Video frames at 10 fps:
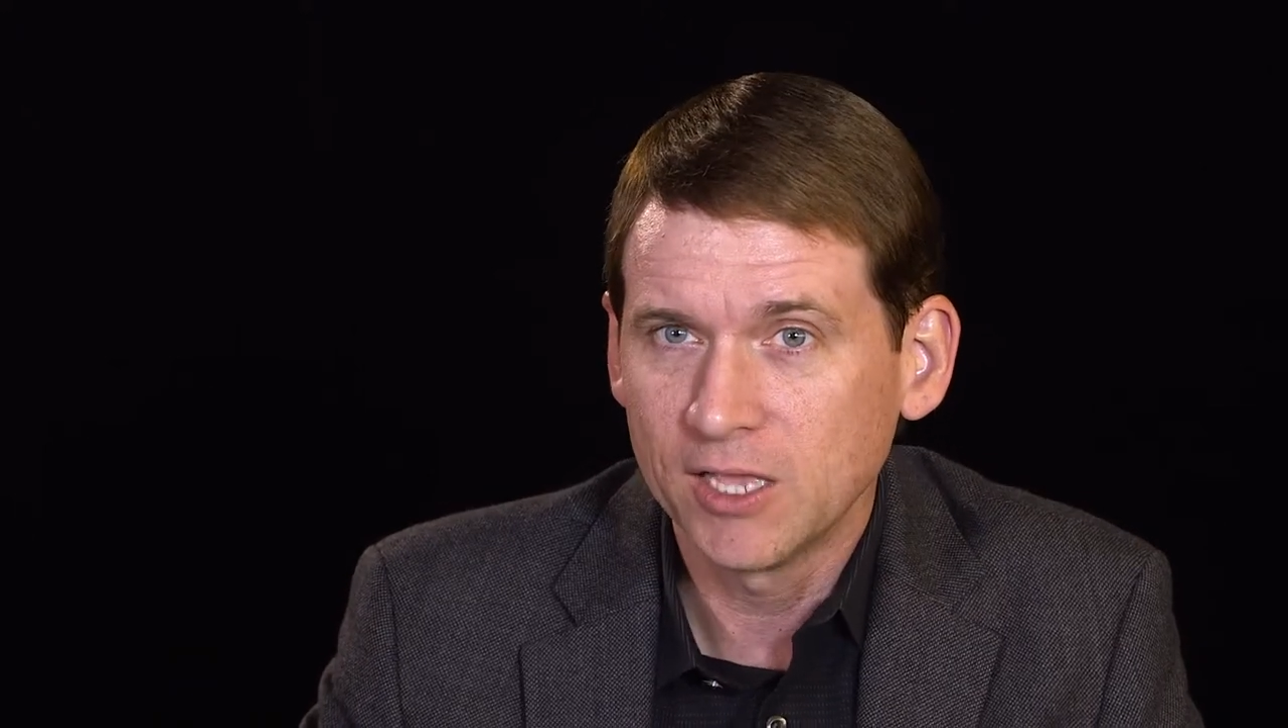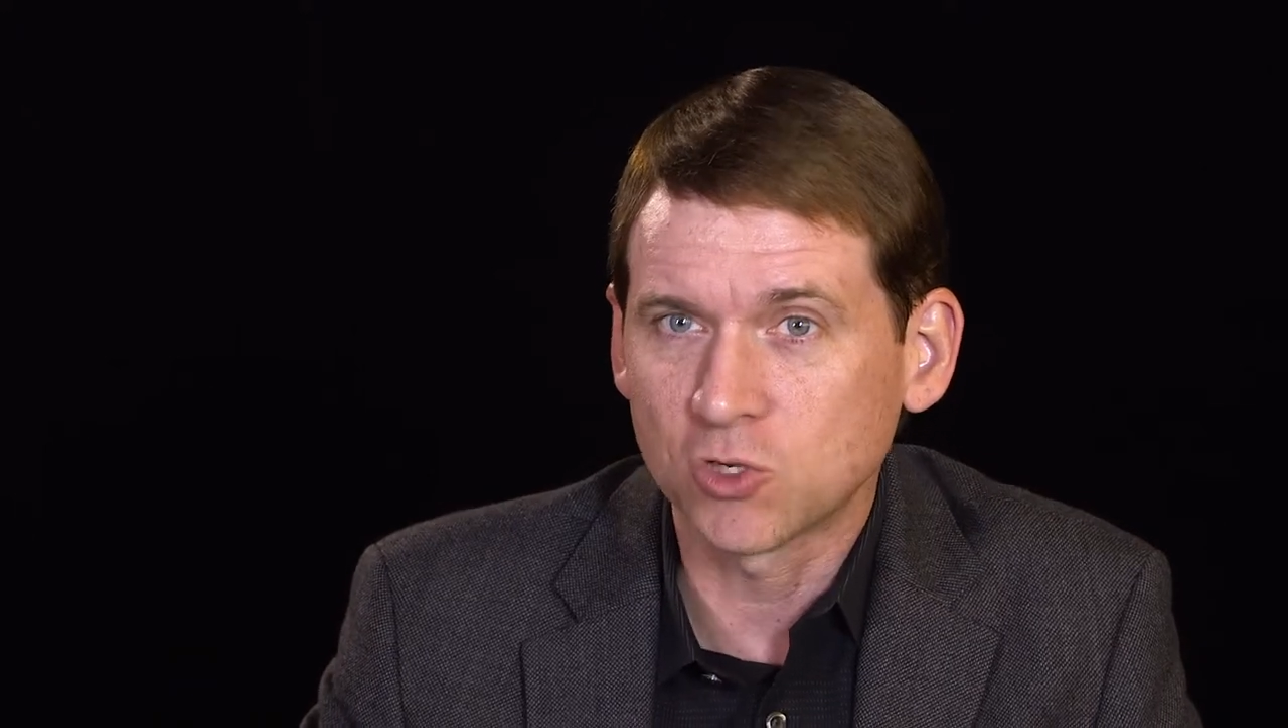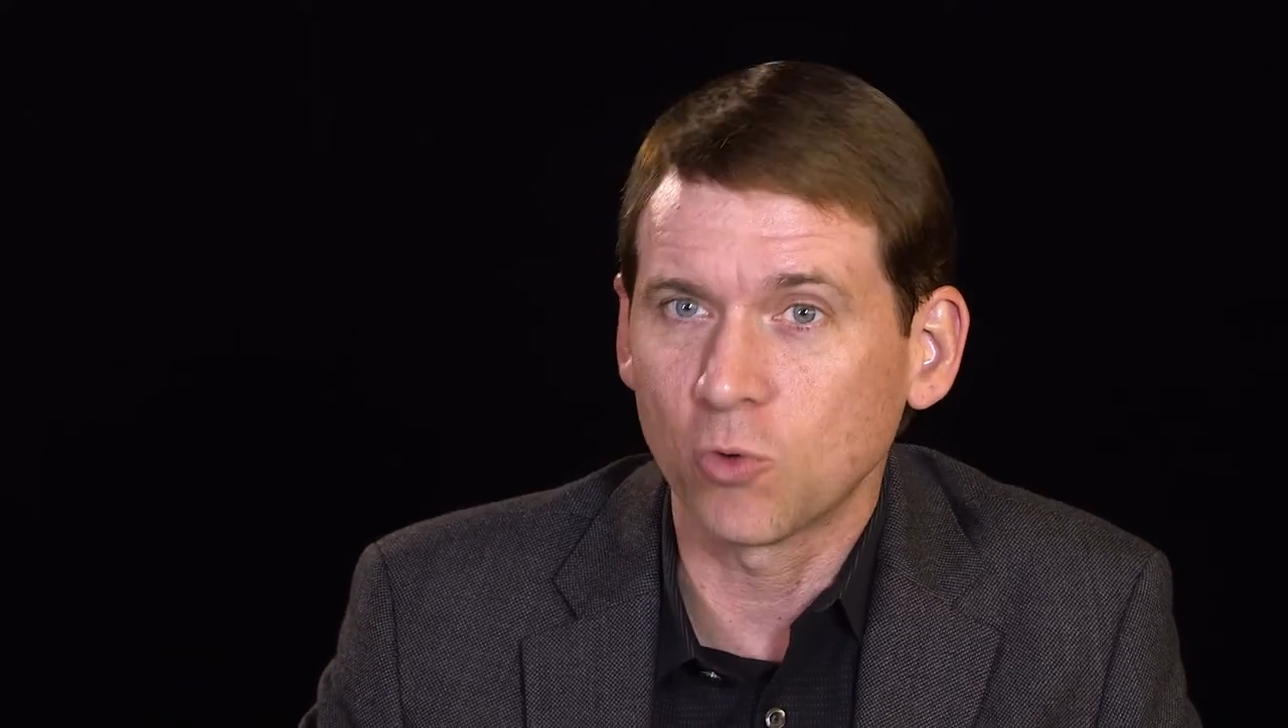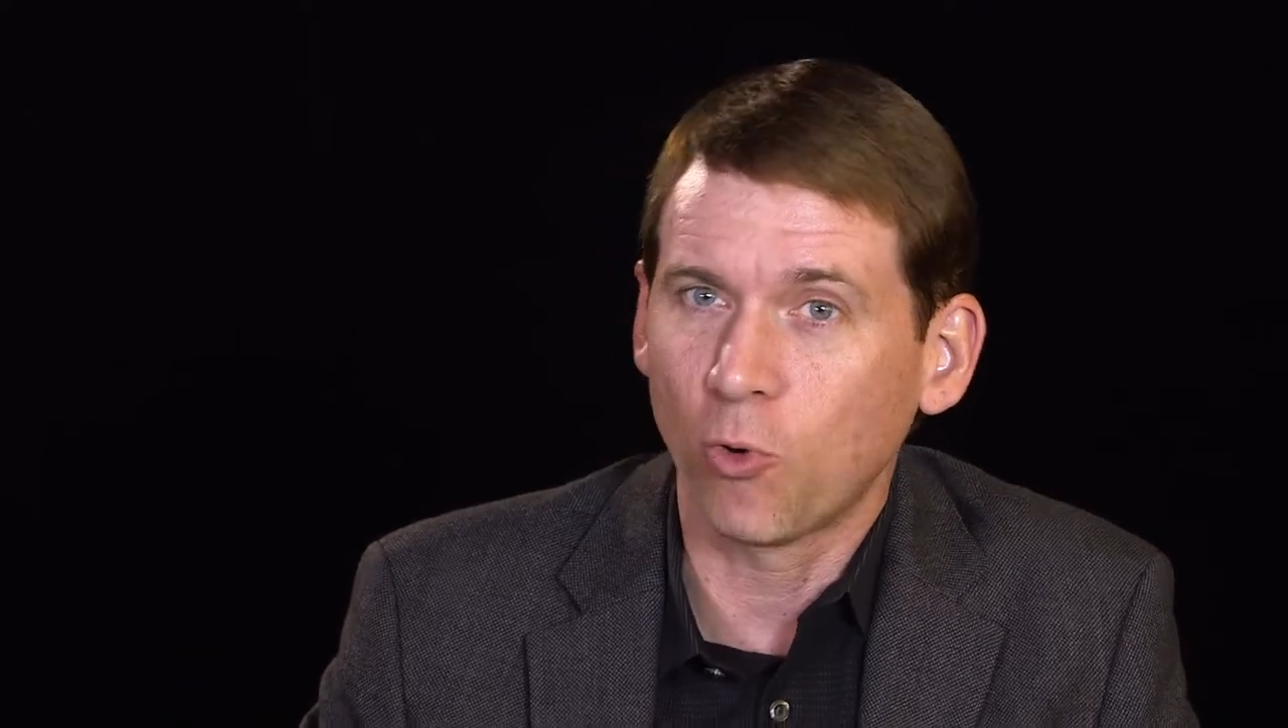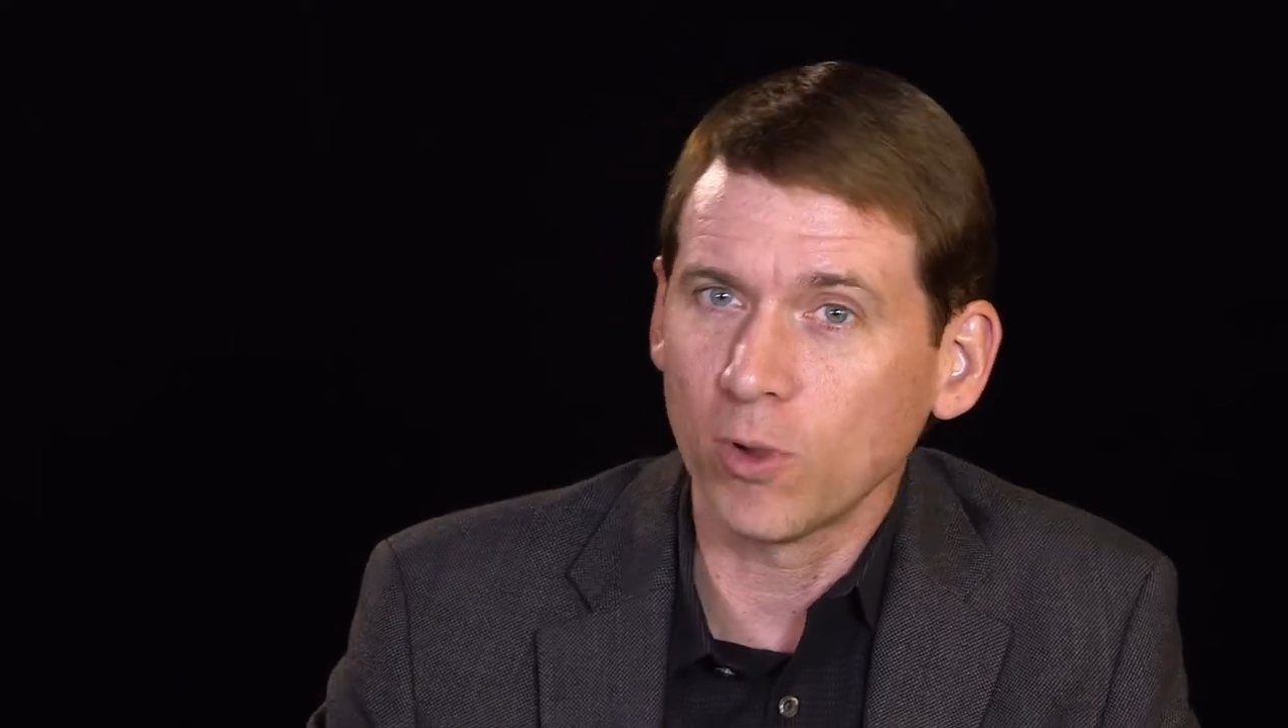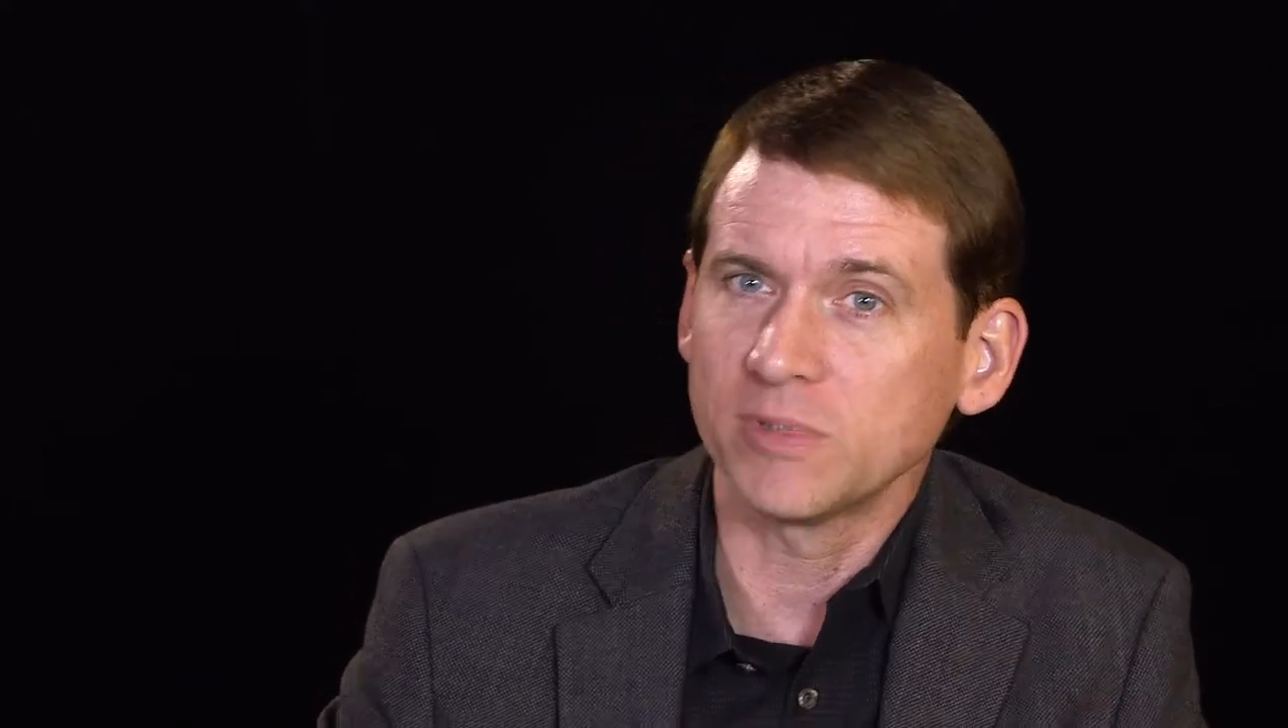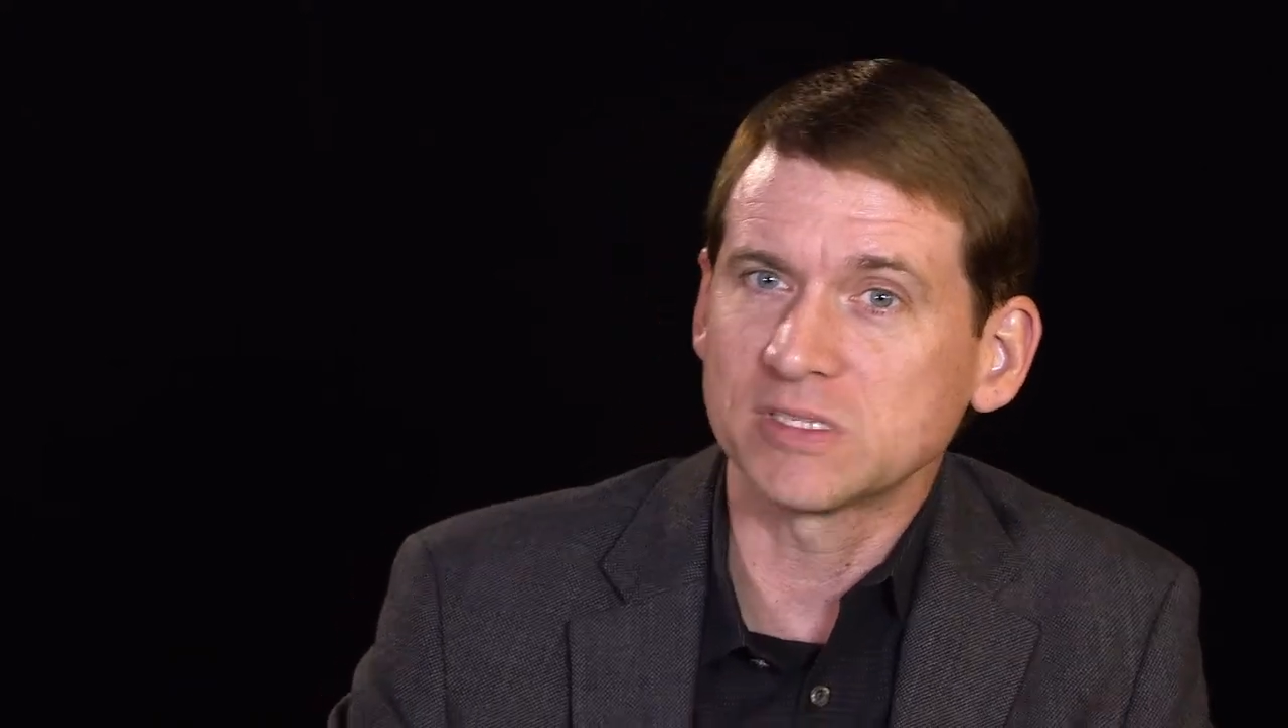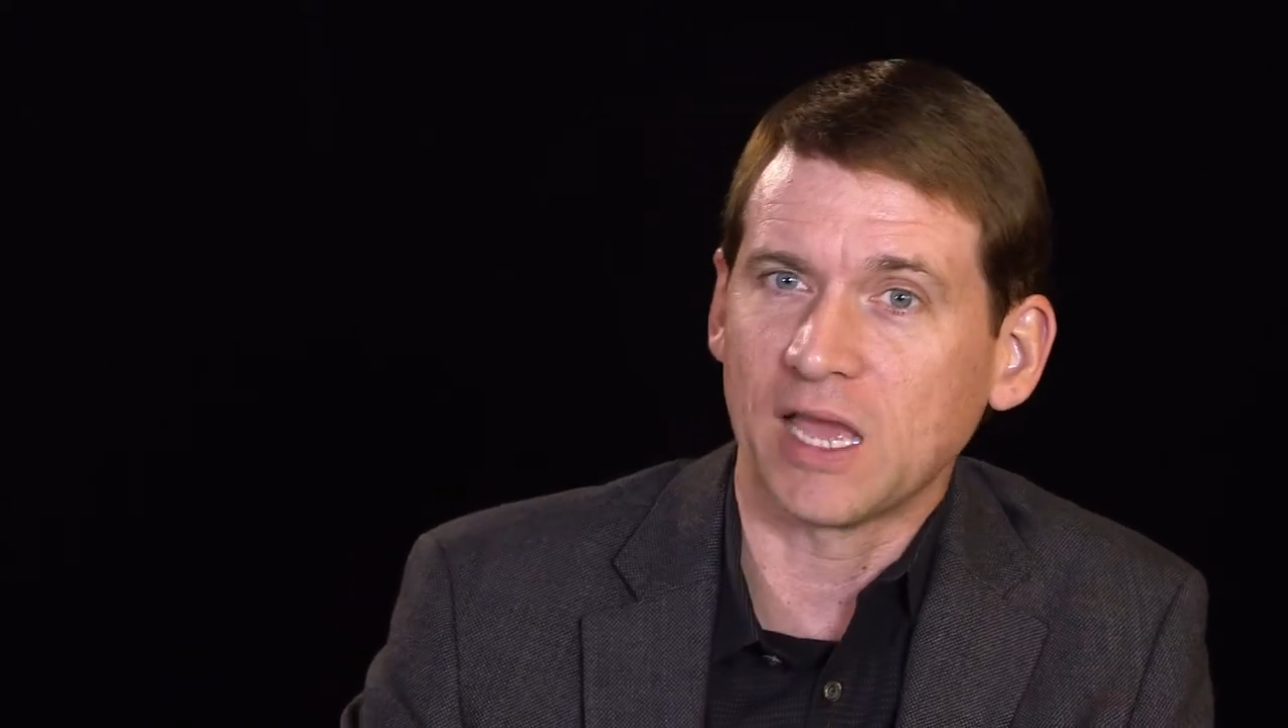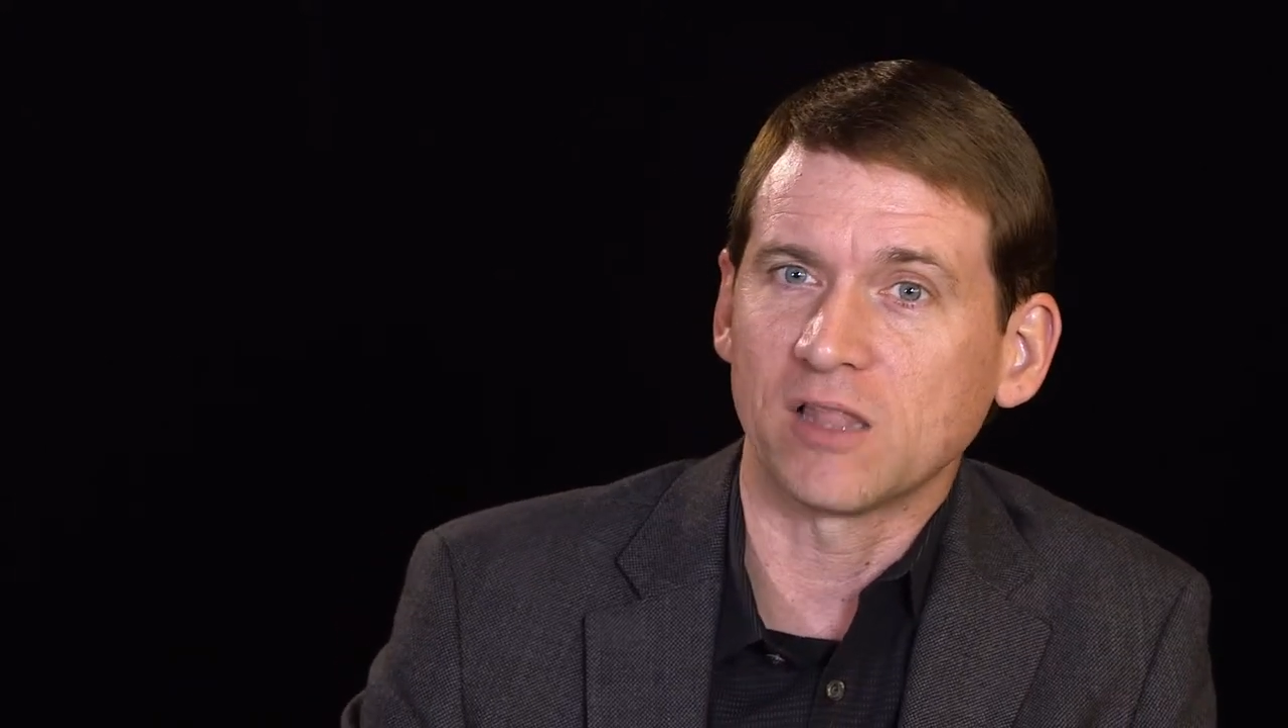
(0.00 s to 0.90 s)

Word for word: So appointment